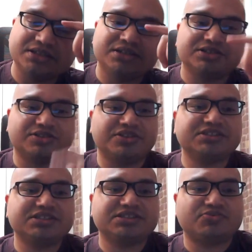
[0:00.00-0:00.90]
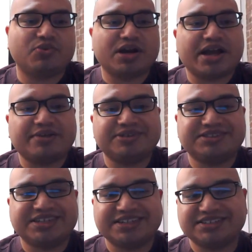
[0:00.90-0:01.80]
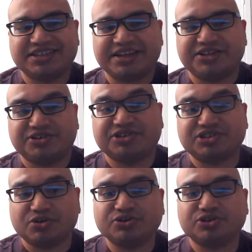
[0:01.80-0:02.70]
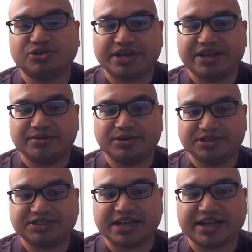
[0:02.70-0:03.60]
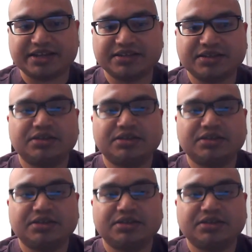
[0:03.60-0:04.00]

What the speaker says: So this is what I would say is like your social animal stack.